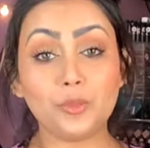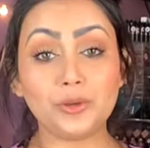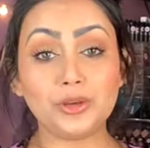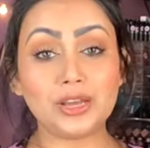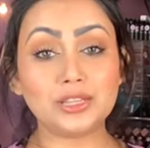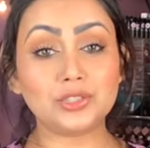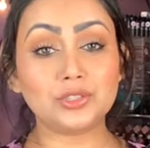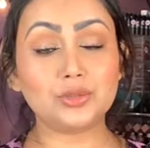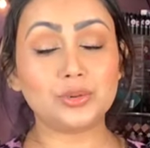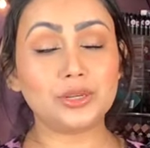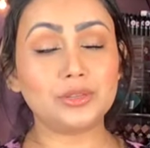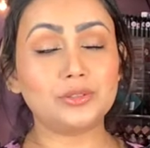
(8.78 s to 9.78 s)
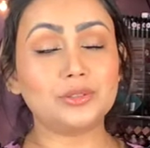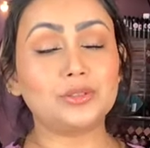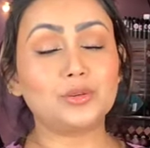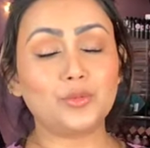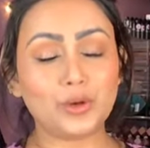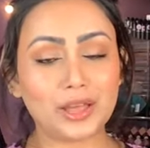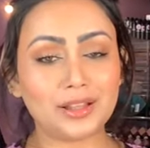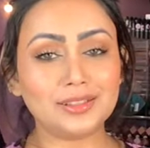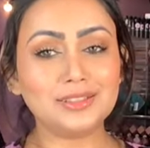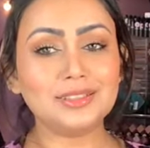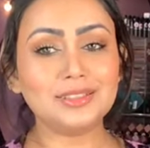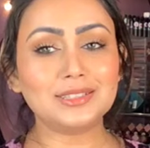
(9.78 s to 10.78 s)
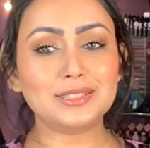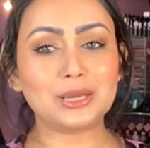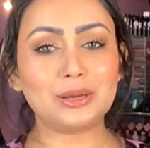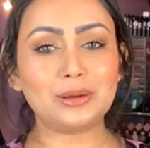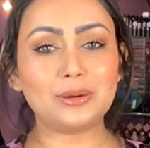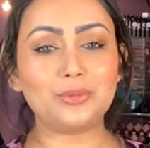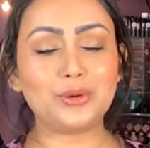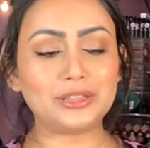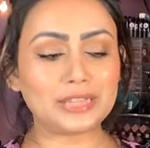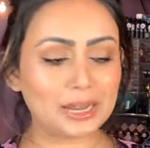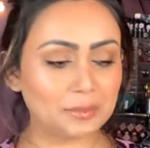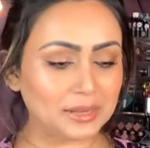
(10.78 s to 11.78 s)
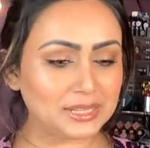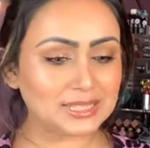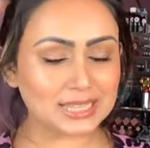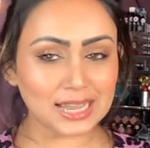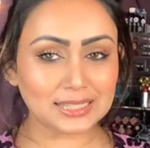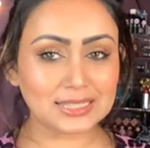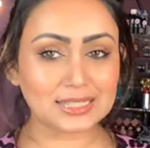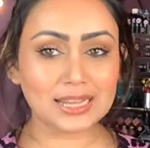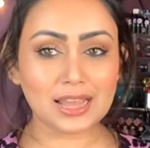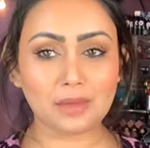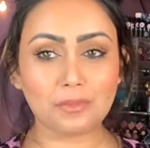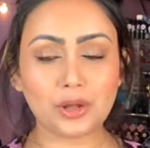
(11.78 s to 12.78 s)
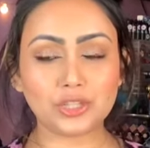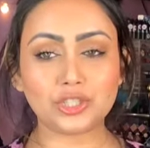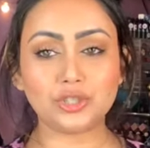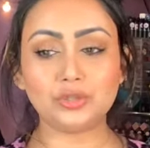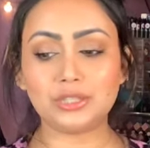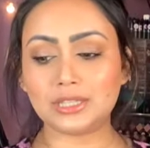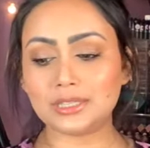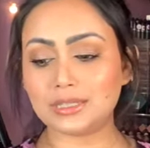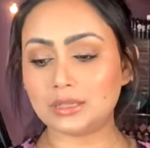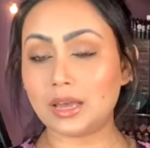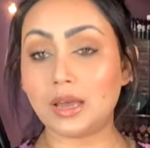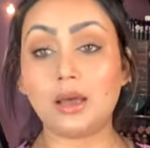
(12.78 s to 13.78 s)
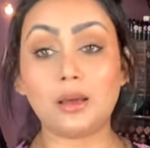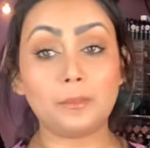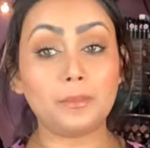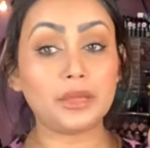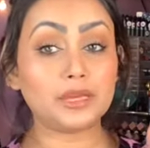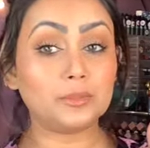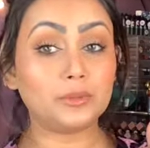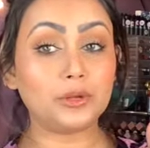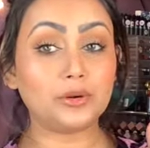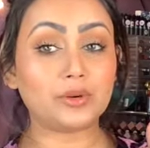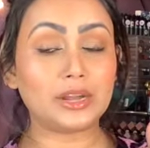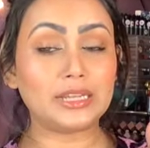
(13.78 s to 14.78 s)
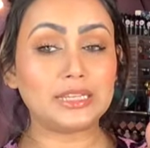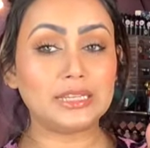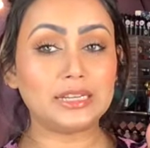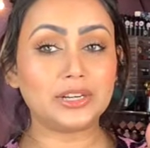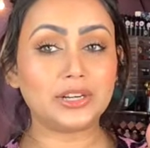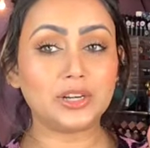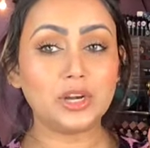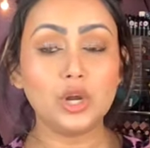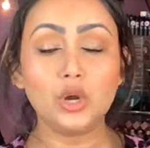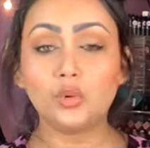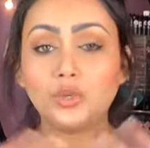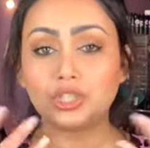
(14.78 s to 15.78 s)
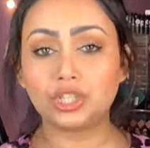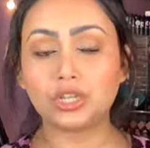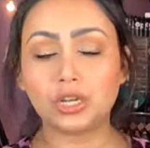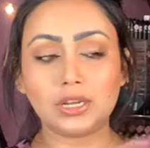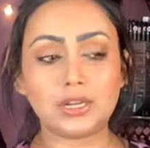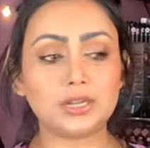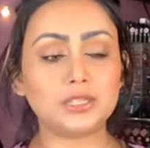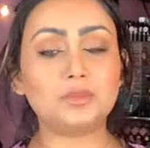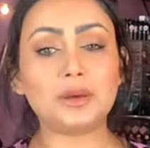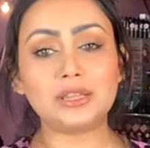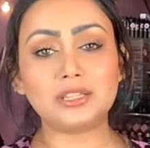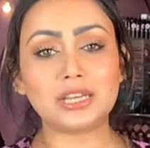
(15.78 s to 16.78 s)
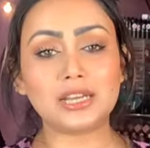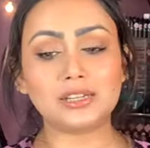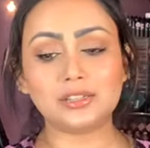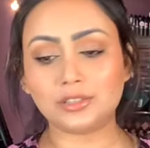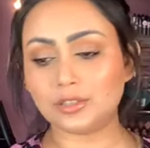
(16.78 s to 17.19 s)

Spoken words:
you guys doing well. So with that being said, today I brought you this makeup look right here, which is by the title,